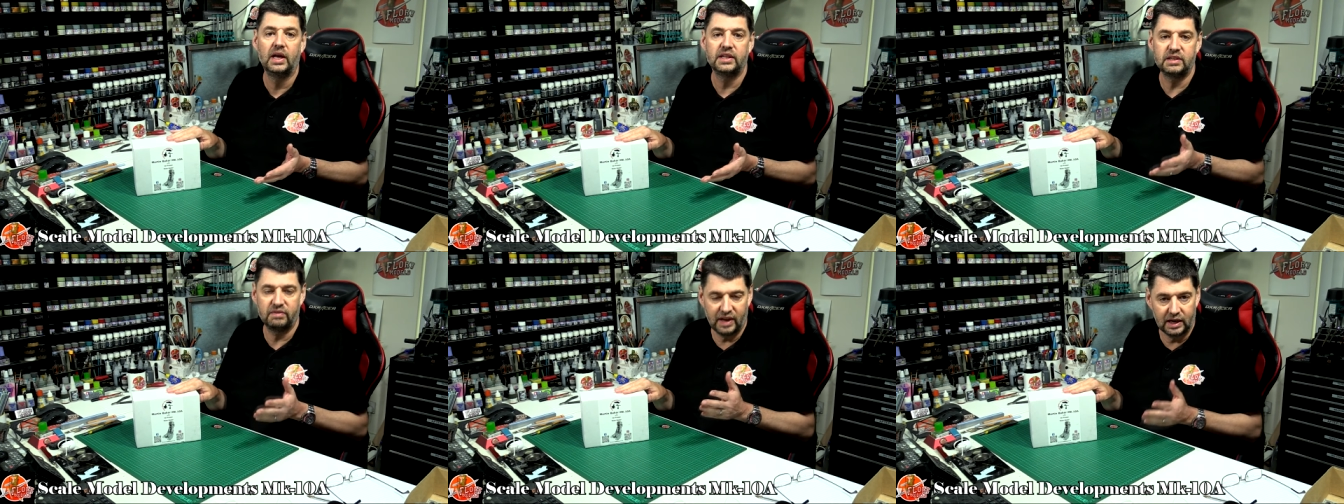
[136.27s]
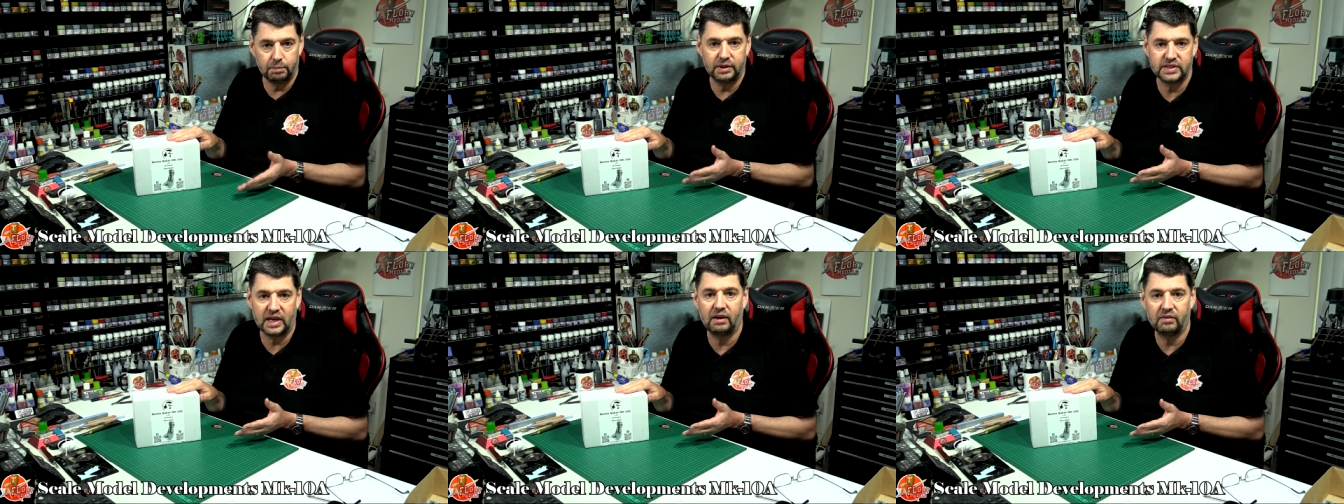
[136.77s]

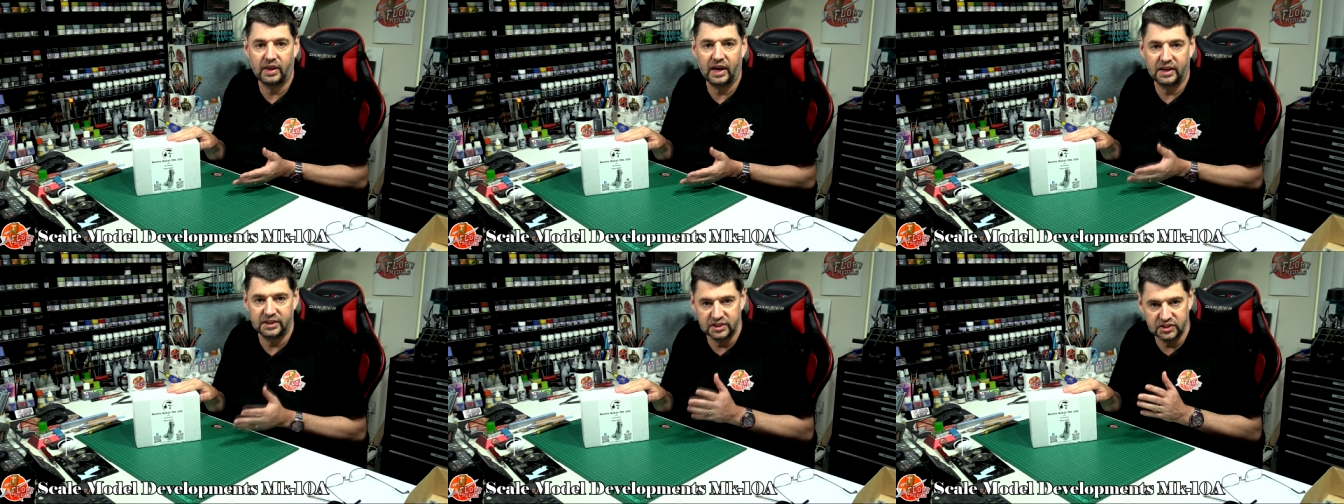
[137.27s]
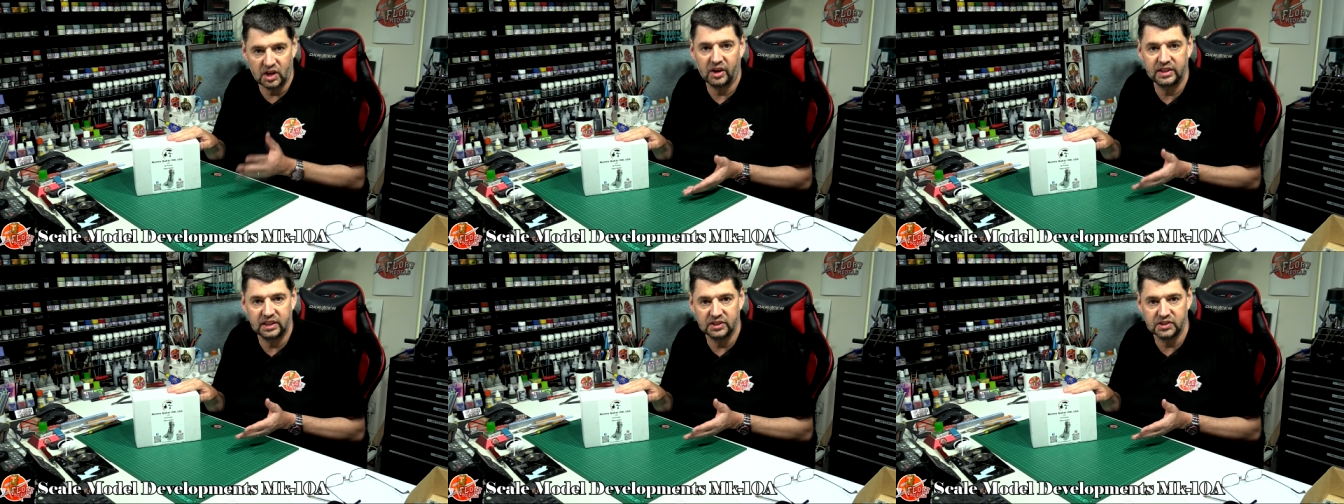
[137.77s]
developers out there and
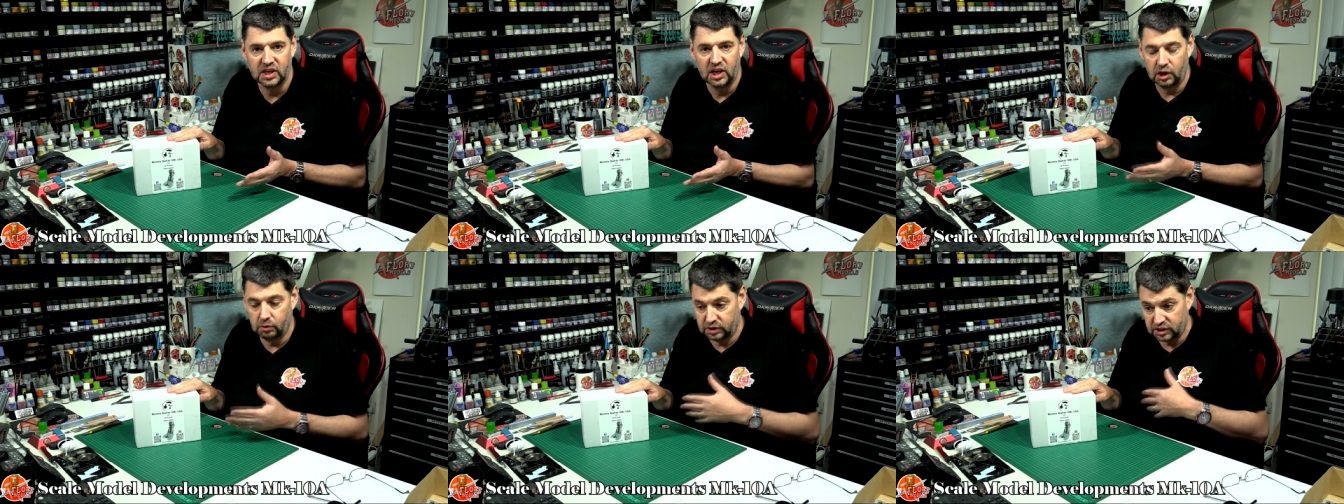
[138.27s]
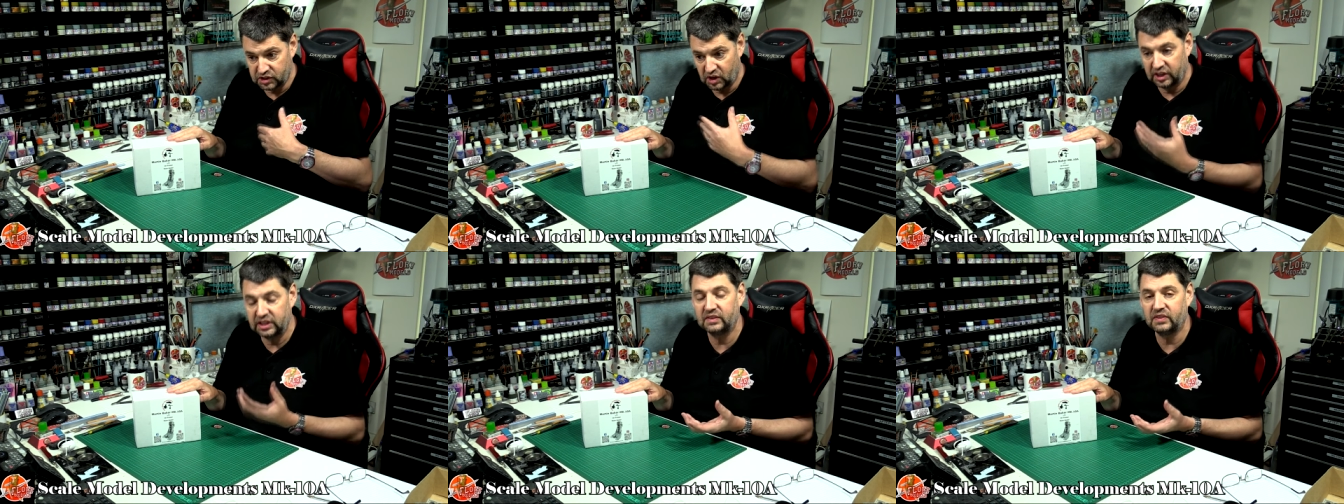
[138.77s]
designers who are
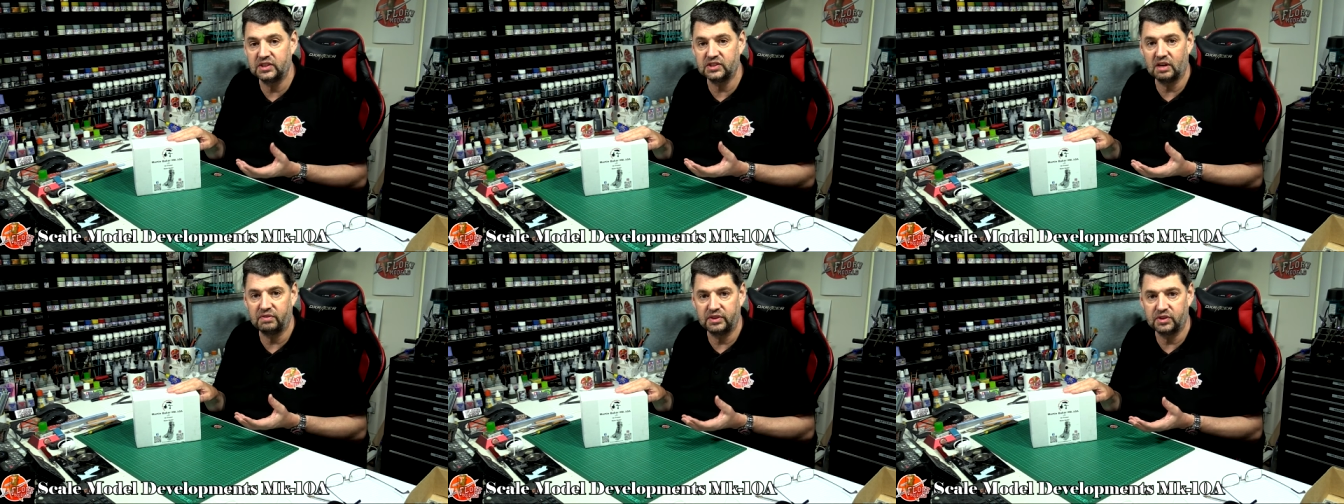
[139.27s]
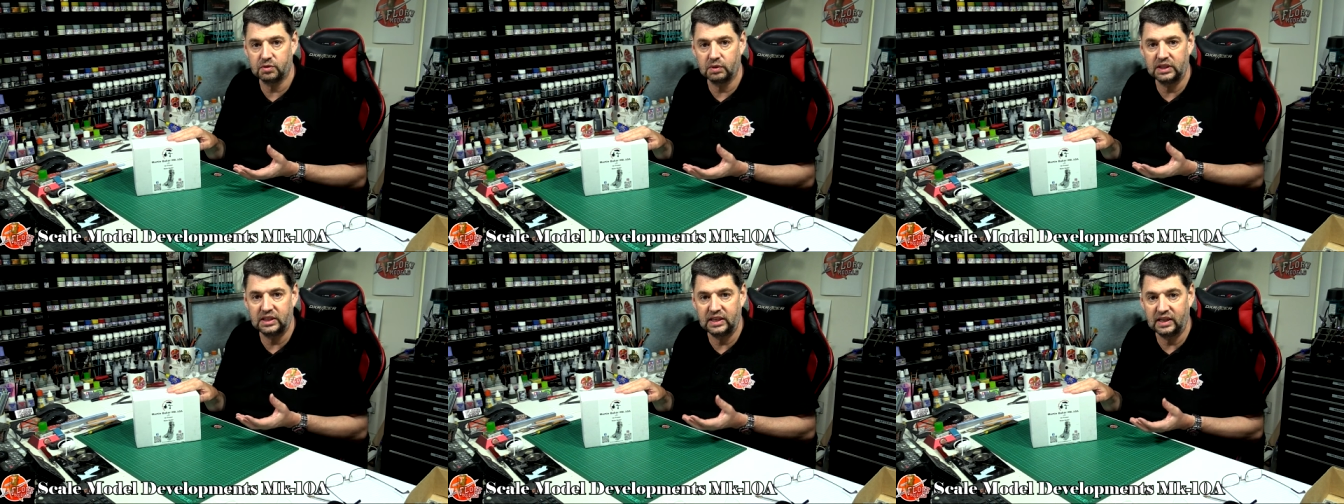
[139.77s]
designing this stuff in 3D.